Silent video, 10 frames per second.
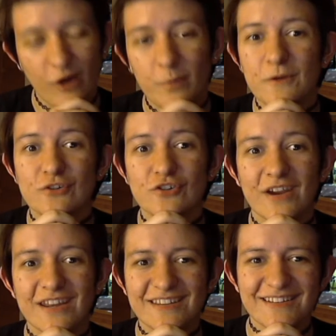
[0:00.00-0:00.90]
Hope you
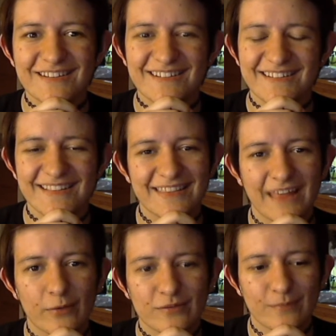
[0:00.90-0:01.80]
enjoyed it.
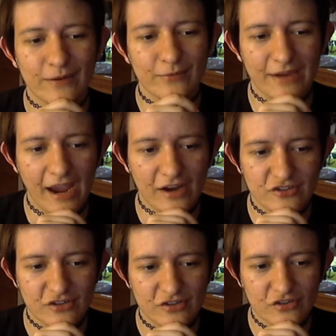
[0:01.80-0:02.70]
That was my
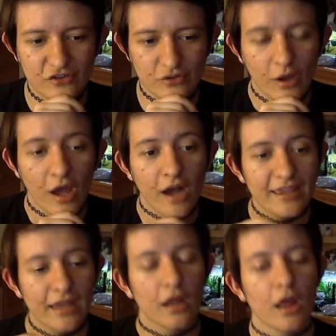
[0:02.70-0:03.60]
reaction to...
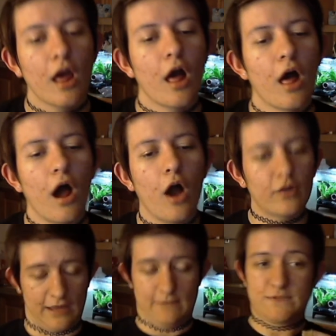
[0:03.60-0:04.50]
Again,
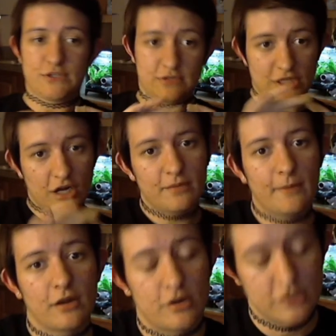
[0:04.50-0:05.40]
okay, so to talk
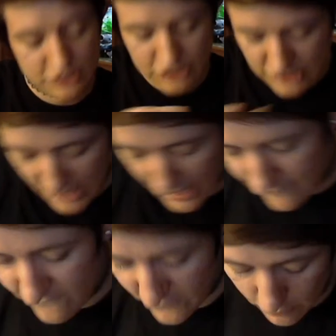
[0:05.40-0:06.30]
about it on just
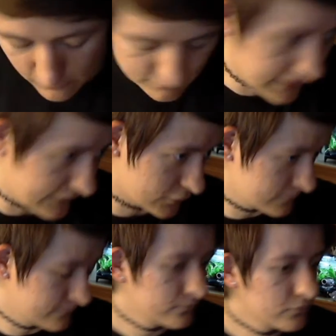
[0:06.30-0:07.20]
a film
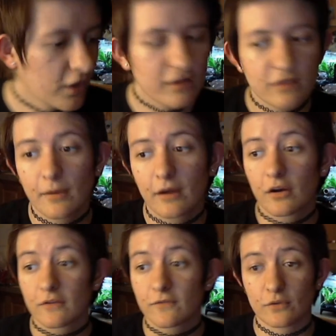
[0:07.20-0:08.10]
level. Talking about it
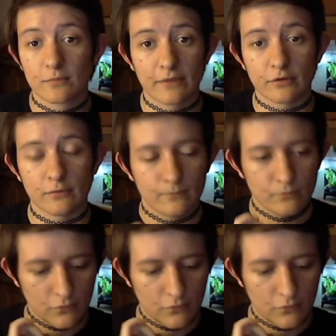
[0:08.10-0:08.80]
on a film level.